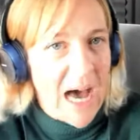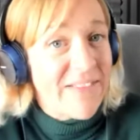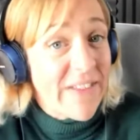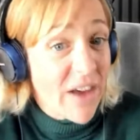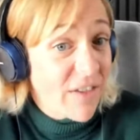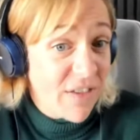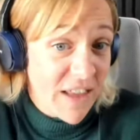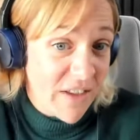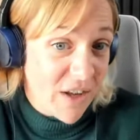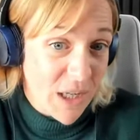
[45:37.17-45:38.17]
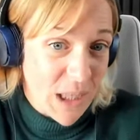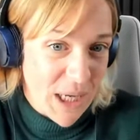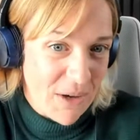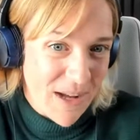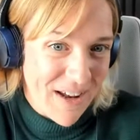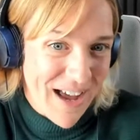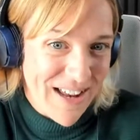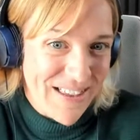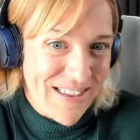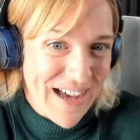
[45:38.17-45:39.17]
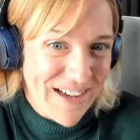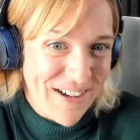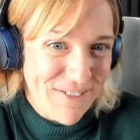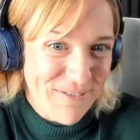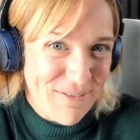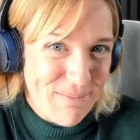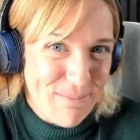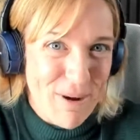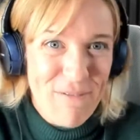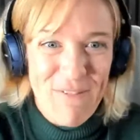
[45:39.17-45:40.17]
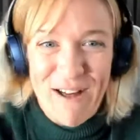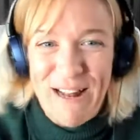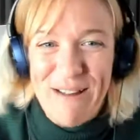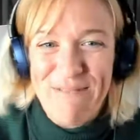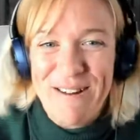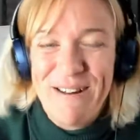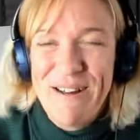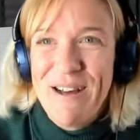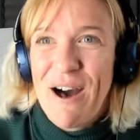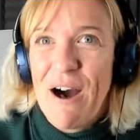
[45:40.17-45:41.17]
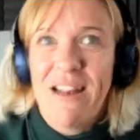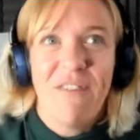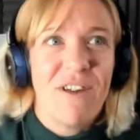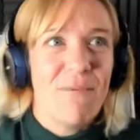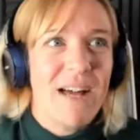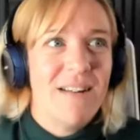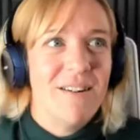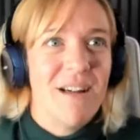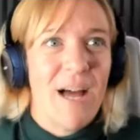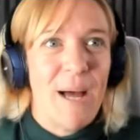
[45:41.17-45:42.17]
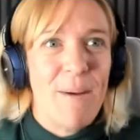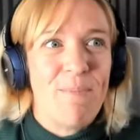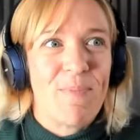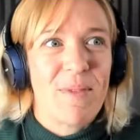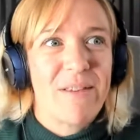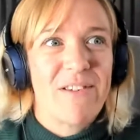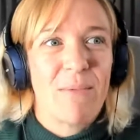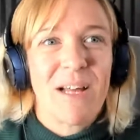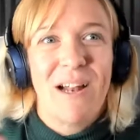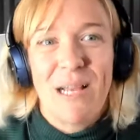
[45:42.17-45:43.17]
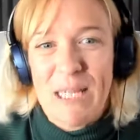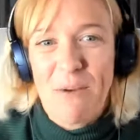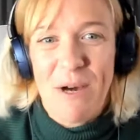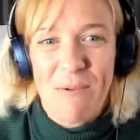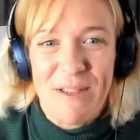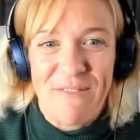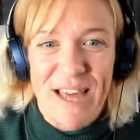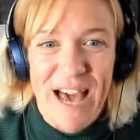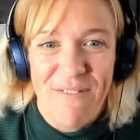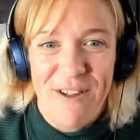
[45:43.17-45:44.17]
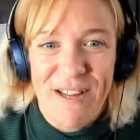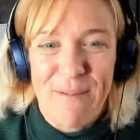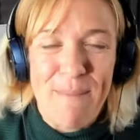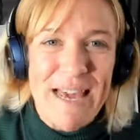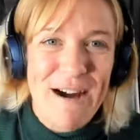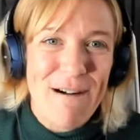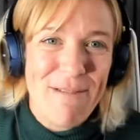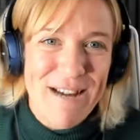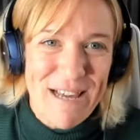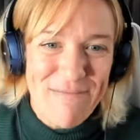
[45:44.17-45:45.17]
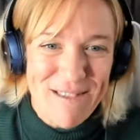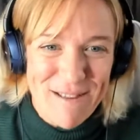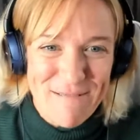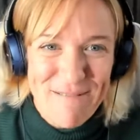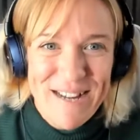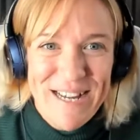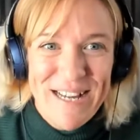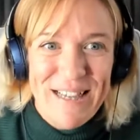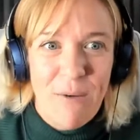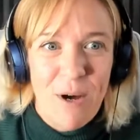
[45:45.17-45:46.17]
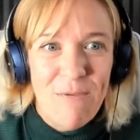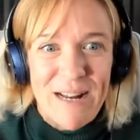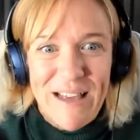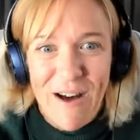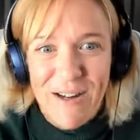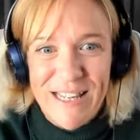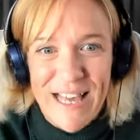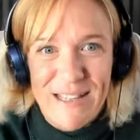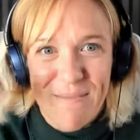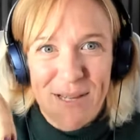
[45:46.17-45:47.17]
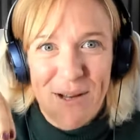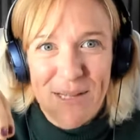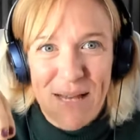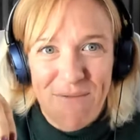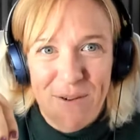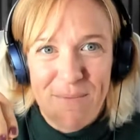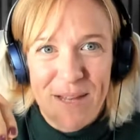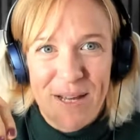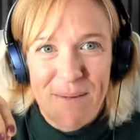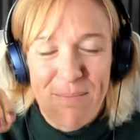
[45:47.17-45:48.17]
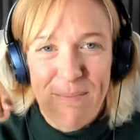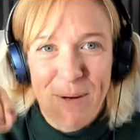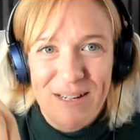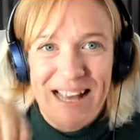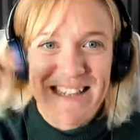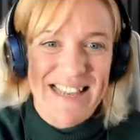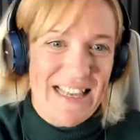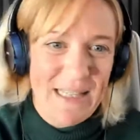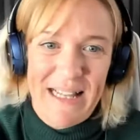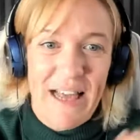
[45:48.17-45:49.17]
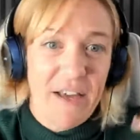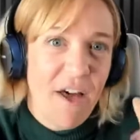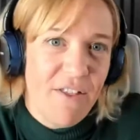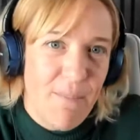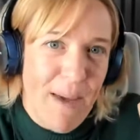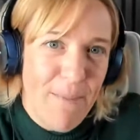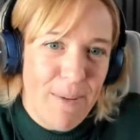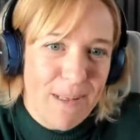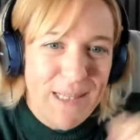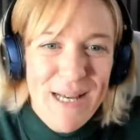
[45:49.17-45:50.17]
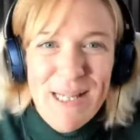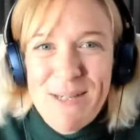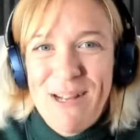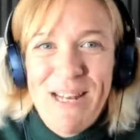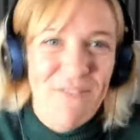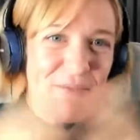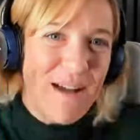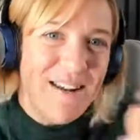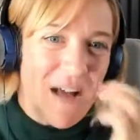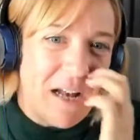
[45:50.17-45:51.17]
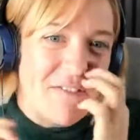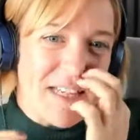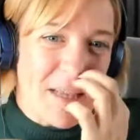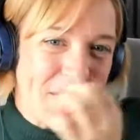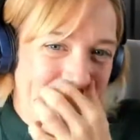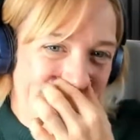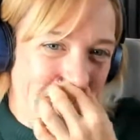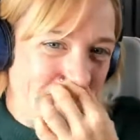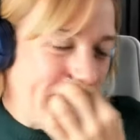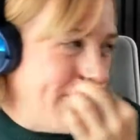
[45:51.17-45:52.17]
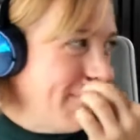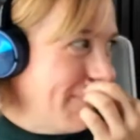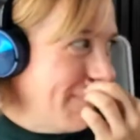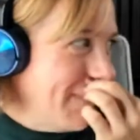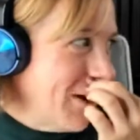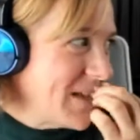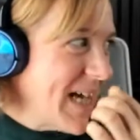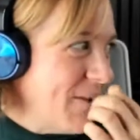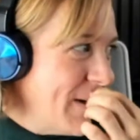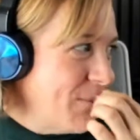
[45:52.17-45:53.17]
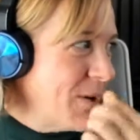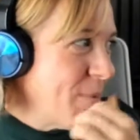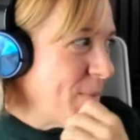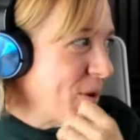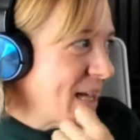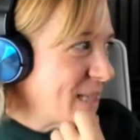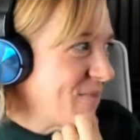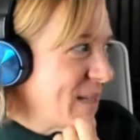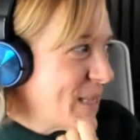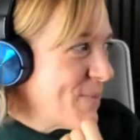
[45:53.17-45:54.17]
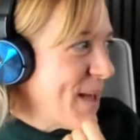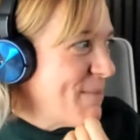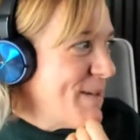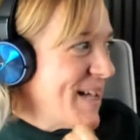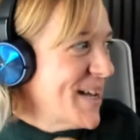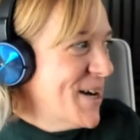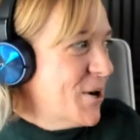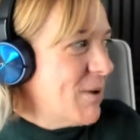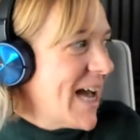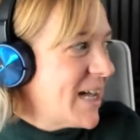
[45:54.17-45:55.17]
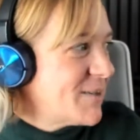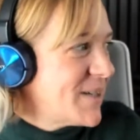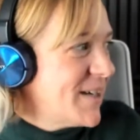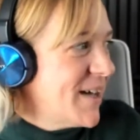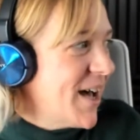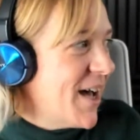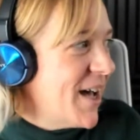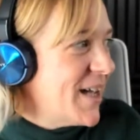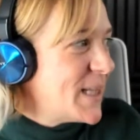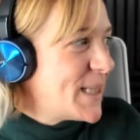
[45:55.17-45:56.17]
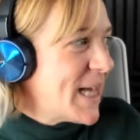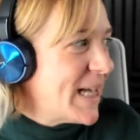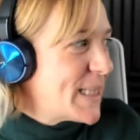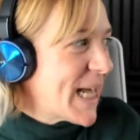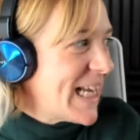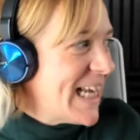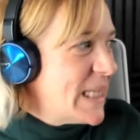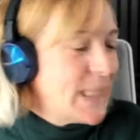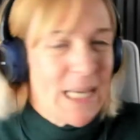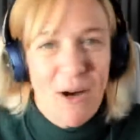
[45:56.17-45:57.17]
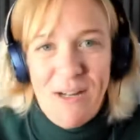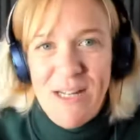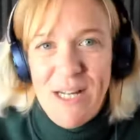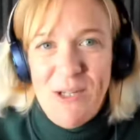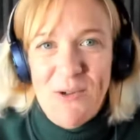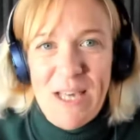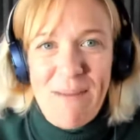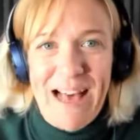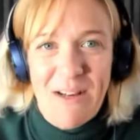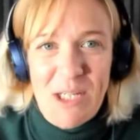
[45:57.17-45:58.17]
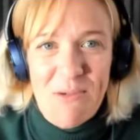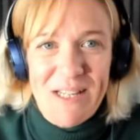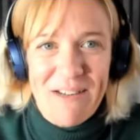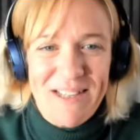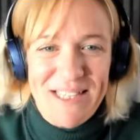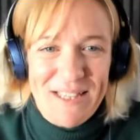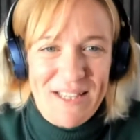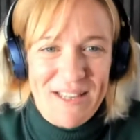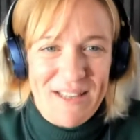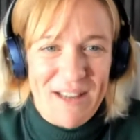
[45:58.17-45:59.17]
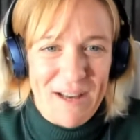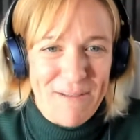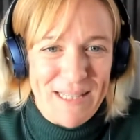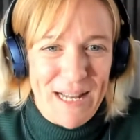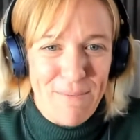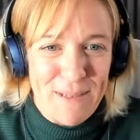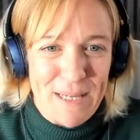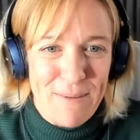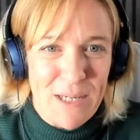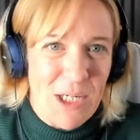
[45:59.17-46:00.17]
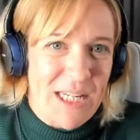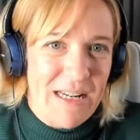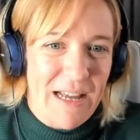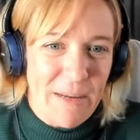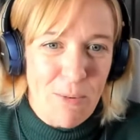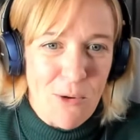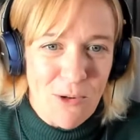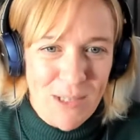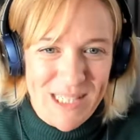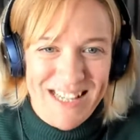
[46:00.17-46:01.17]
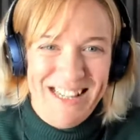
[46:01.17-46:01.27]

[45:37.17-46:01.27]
and then the other thing that you can do and and that kind of profile element i love it when um, some of the clients that i work with if they have like a pr working with them they work really hard at getting some of the content from the podcast into like the papers. So I love it when I loved it at the beginning of um, lockdown when one of my podcast events that made me, we had uh, Sally Lindsay on talking about how she wouldn't go into the I'm a celebrity because she didn't like prawns.